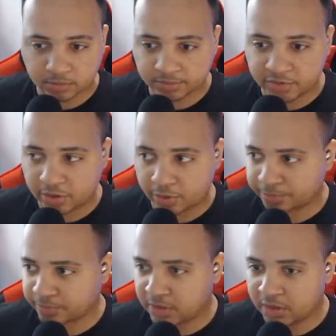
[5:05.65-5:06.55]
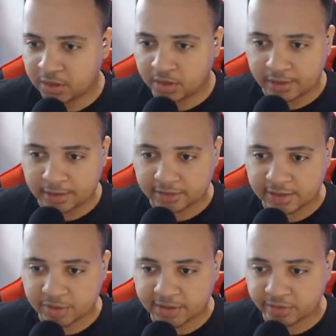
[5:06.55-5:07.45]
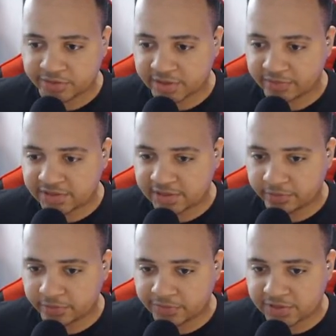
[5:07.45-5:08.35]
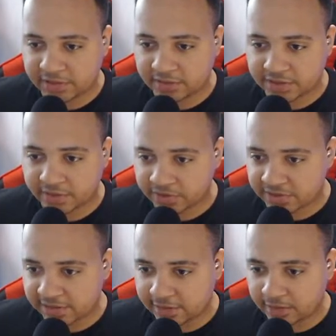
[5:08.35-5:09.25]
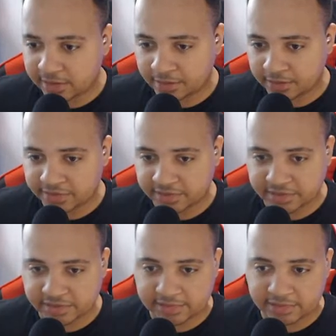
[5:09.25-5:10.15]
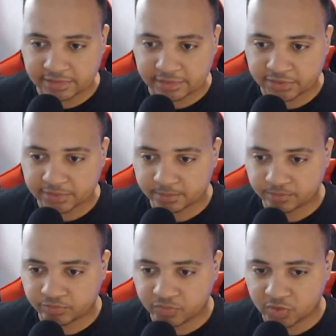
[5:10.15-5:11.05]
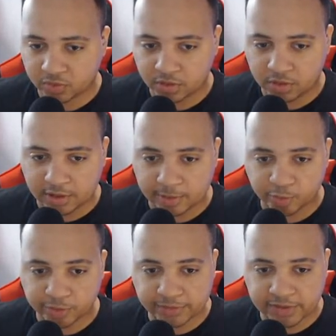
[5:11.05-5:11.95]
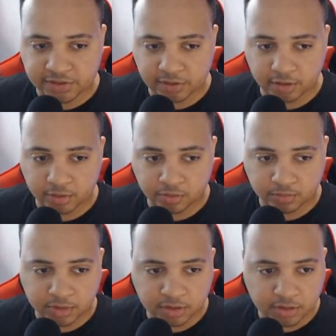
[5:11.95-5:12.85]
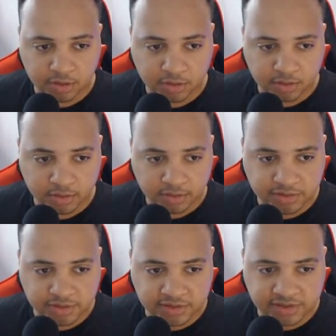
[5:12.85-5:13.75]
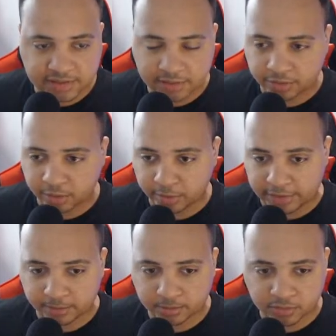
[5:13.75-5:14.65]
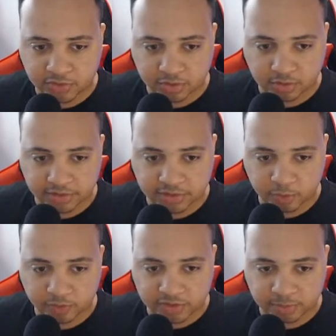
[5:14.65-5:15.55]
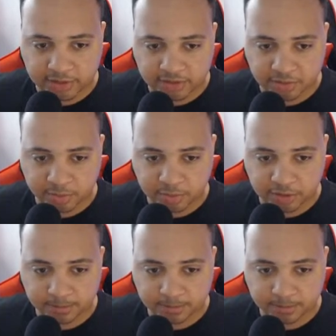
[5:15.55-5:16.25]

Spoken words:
So keep an eye on 17, 15, 17, and then 16 cents. Previous low, 16.30. So let's move this box up a bit.